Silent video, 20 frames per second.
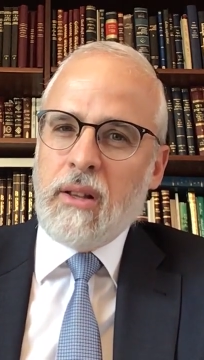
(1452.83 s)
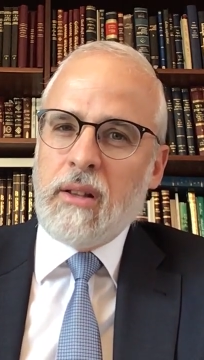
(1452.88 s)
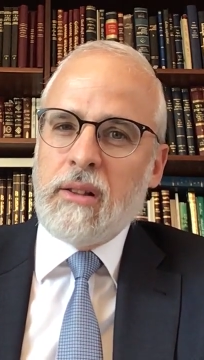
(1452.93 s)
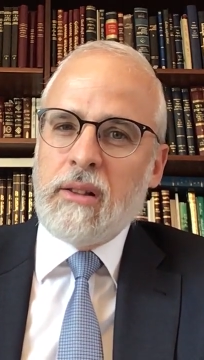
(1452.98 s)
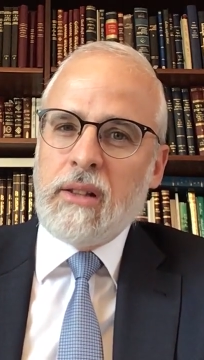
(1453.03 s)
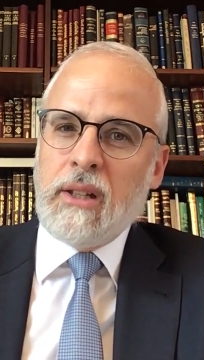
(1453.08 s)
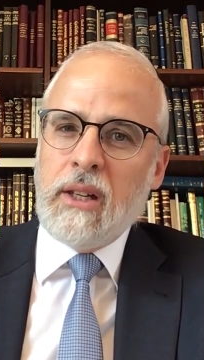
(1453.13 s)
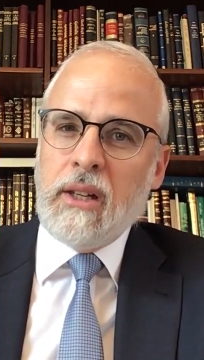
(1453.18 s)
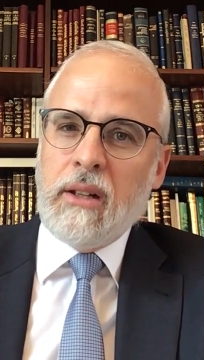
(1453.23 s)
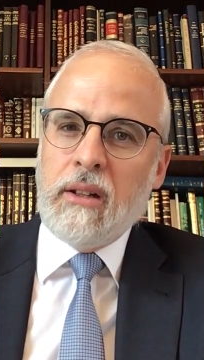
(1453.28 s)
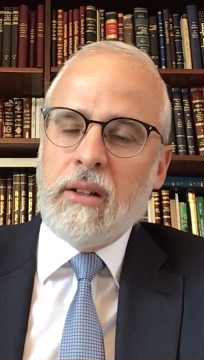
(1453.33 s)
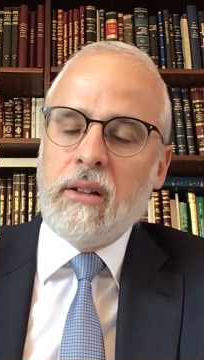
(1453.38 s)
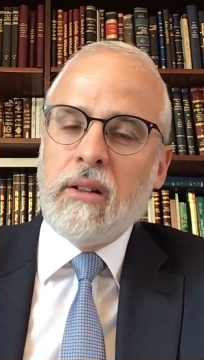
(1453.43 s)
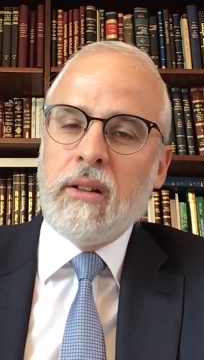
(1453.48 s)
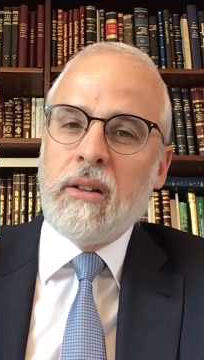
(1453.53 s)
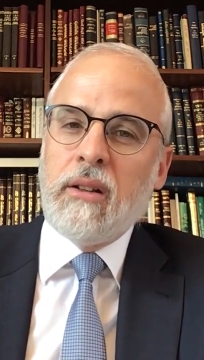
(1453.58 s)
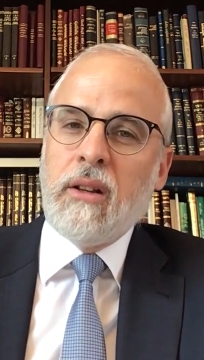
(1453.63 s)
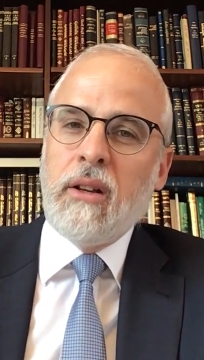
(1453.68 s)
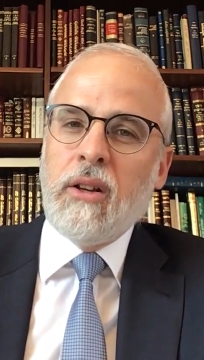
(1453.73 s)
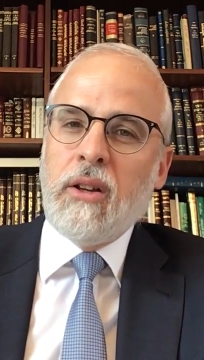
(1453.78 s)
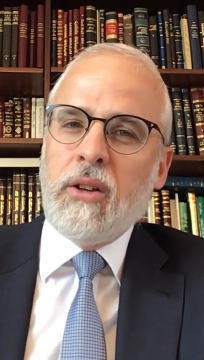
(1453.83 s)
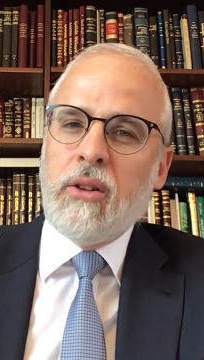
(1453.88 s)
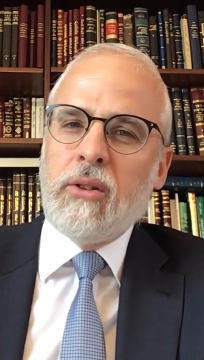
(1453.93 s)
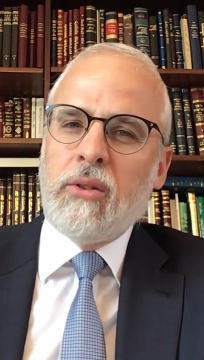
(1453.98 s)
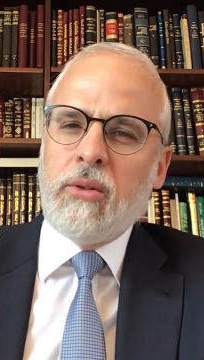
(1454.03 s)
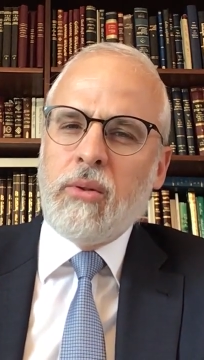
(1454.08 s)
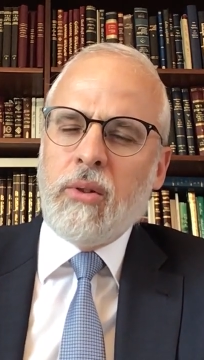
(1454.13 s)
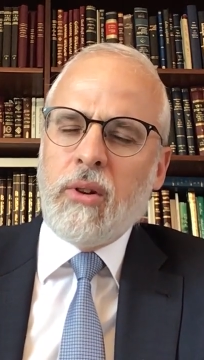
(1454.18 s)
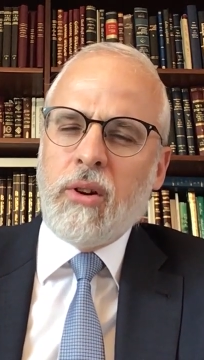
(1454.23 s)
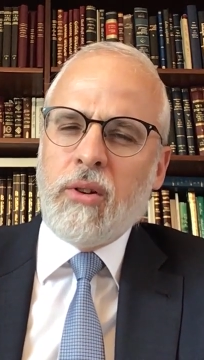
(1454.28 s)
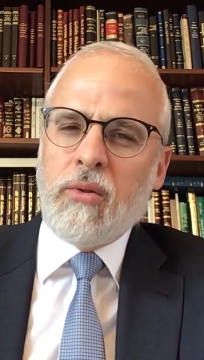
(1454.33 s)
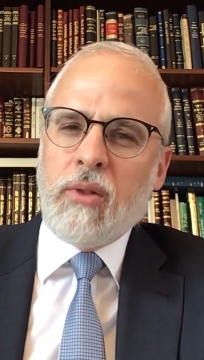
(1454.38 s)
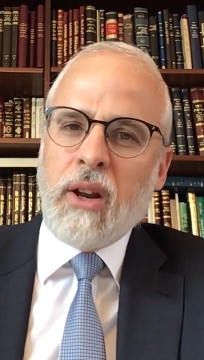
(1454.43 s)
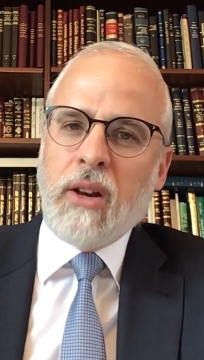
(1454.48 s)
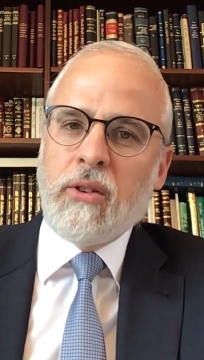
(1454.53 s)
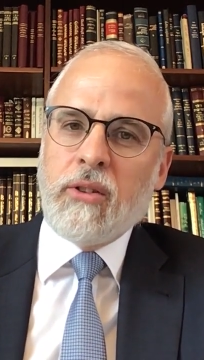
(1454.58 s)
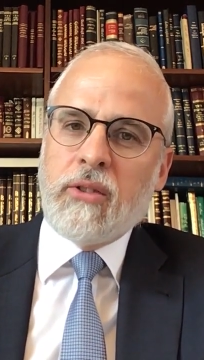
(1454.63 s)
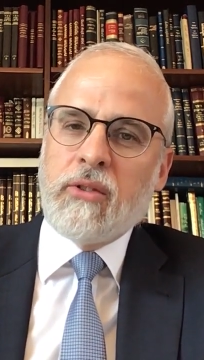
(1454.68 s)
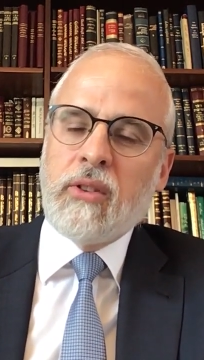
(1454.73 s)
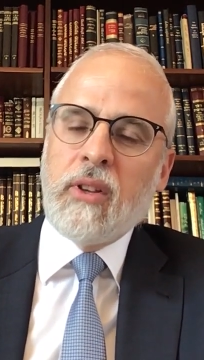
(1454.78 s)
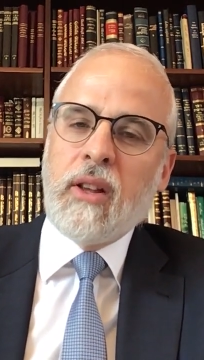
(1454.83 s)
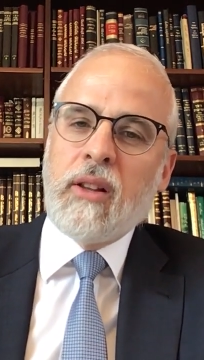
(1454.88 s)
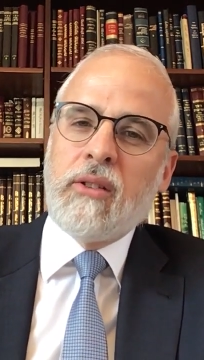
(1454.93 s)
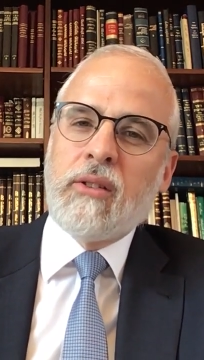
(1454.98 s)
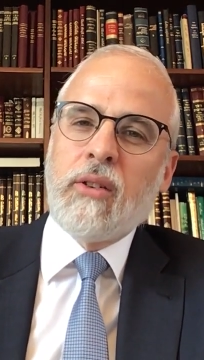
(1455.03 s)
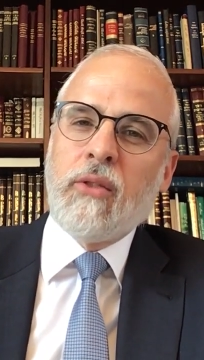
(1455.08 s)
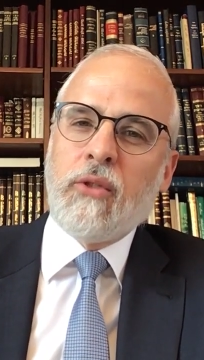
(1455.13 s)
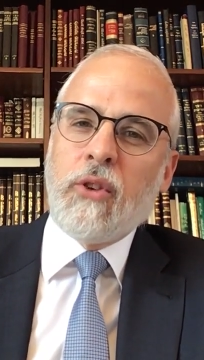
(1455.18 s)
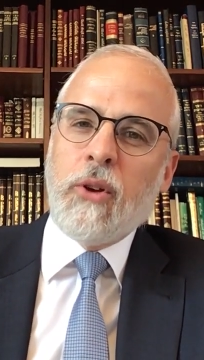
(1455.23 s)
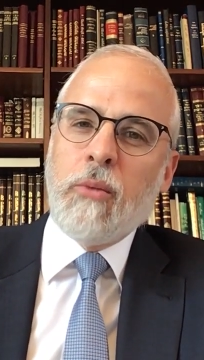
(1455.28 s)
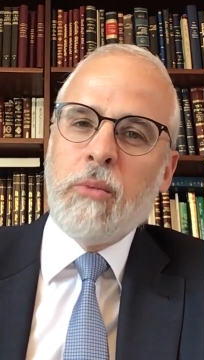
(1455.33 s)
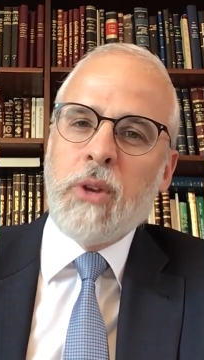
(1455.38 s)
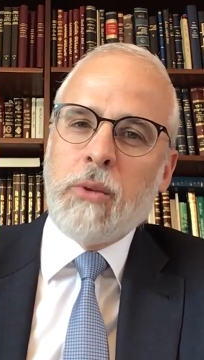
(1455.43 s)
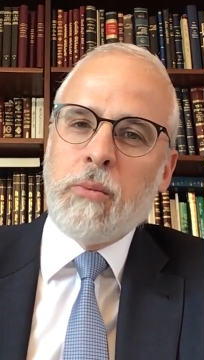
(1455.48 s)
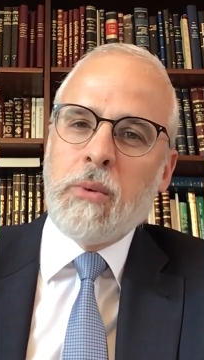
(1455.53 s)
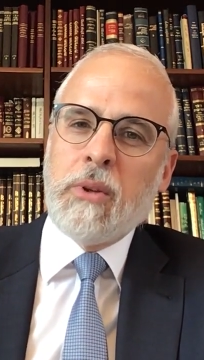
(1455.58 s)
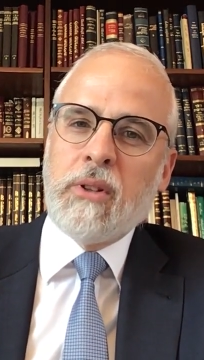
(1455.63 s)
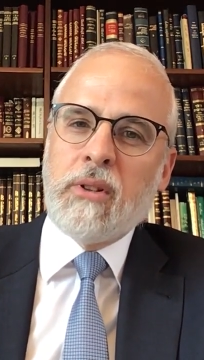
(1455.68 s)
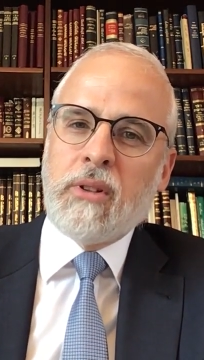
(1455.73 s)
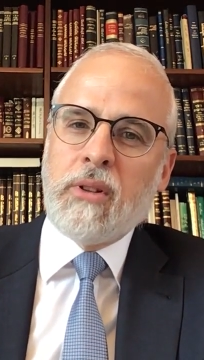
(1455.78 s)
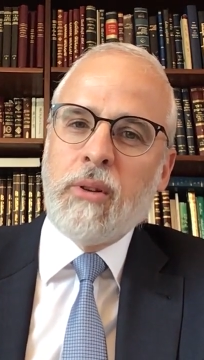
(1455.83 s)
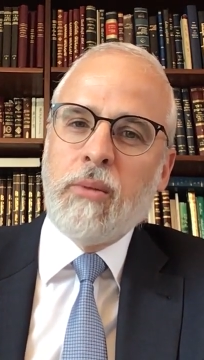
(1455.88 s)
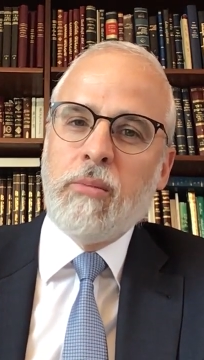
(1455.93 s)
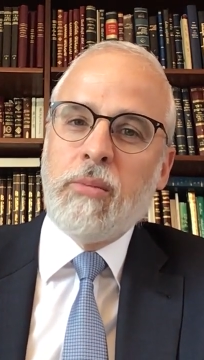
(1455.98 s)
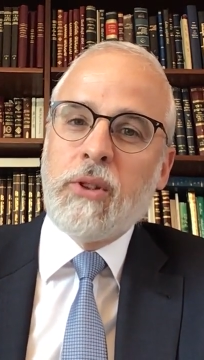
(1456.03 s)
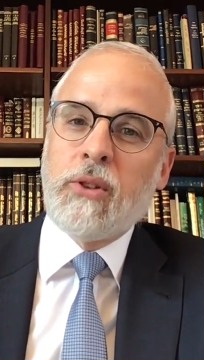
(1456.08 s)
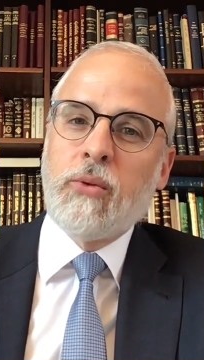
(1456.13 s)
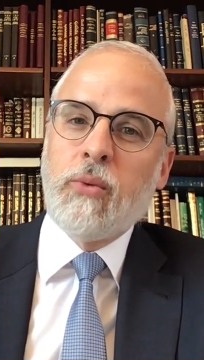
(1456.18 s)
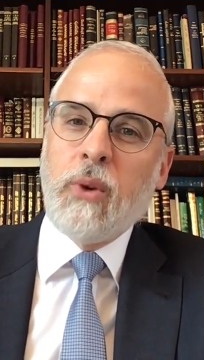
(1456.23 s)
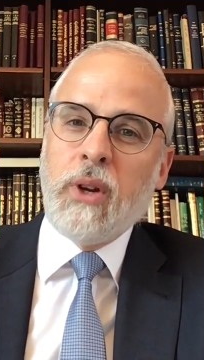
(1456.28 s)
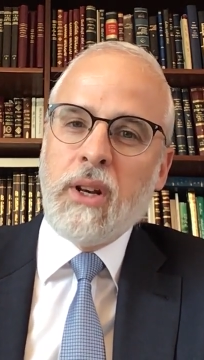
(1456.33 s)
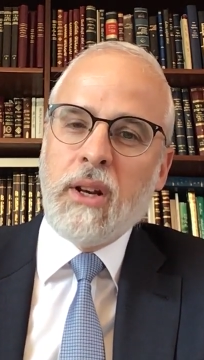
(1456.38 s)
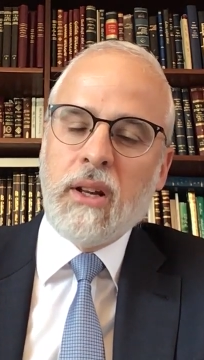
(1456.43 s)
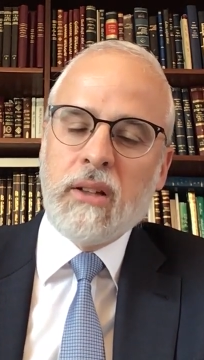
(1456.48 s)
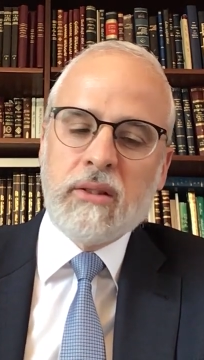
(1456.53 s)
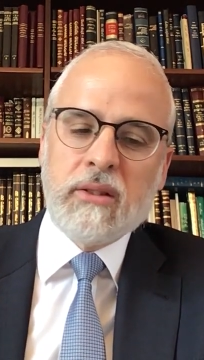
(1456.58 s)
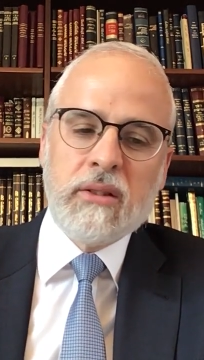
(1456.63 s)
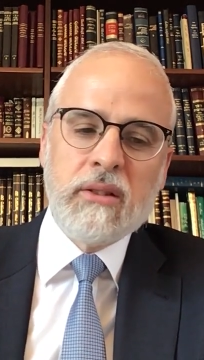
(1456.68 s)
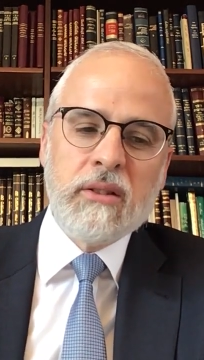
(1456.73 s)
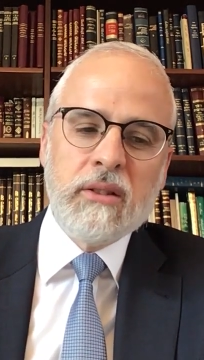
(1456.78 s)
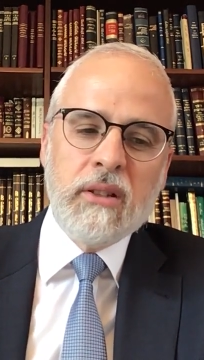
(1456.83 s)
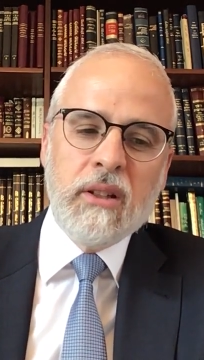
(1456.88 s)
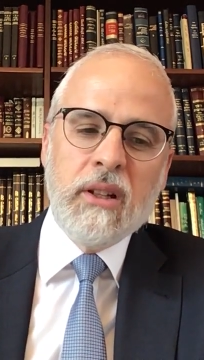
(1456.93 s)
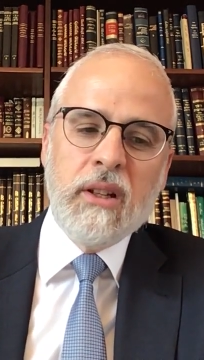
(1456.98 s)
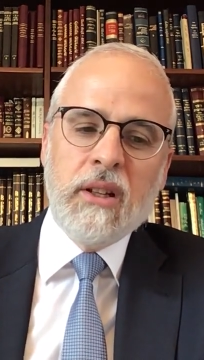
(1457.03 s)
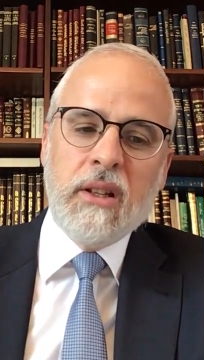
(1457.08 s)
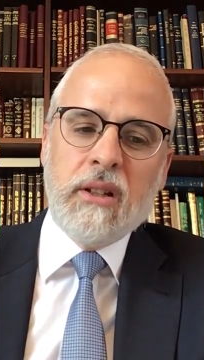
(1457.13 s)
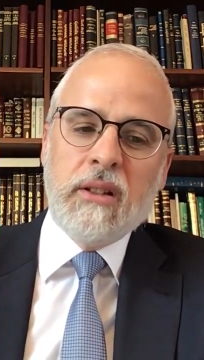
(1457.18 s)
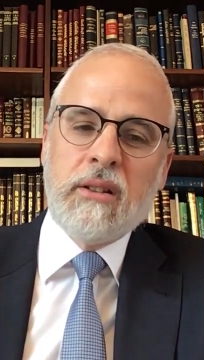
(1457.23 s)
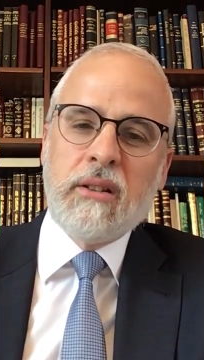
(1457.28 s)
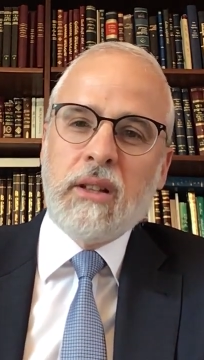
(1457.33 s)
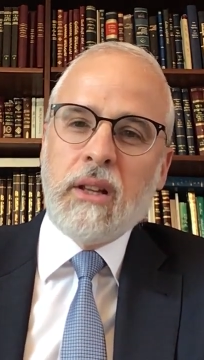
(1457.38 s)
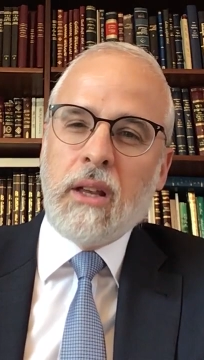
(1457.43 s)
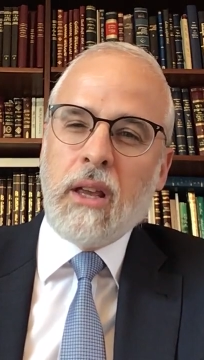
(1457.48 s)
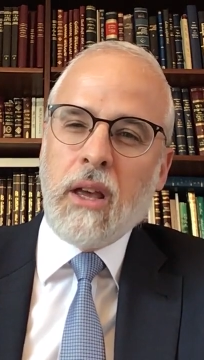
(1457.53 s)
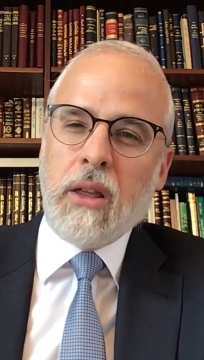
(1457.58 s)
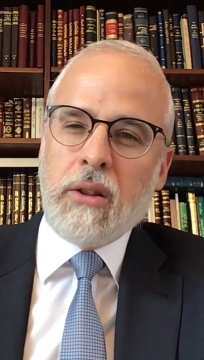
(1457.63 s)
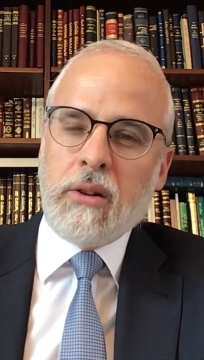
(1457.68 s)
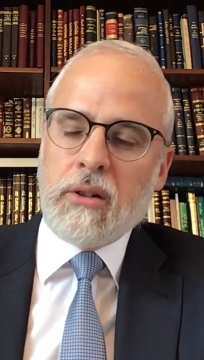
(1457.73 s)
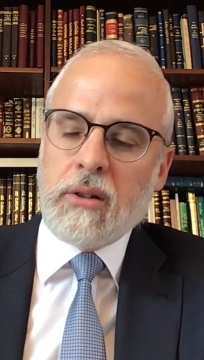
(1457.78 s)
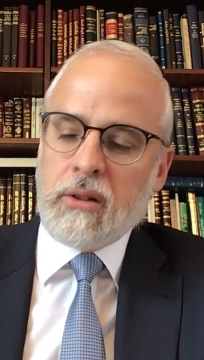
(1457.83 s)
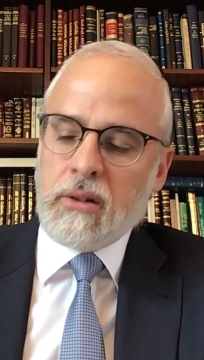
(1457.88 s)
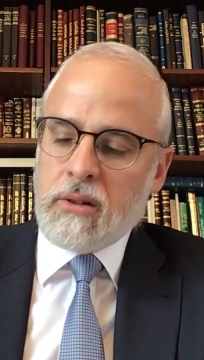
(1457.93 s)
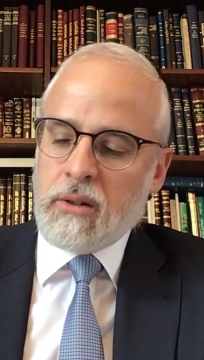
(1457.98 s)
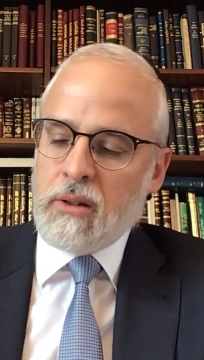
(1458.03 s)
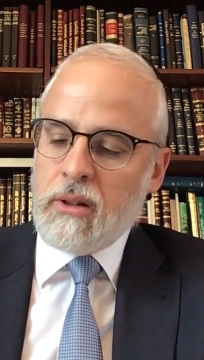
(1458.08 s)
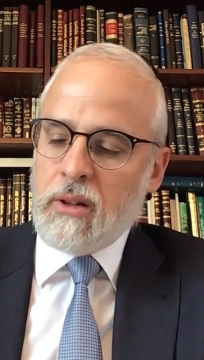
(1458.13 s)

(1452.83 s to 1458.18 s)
lead to a greater sense of commitment between us together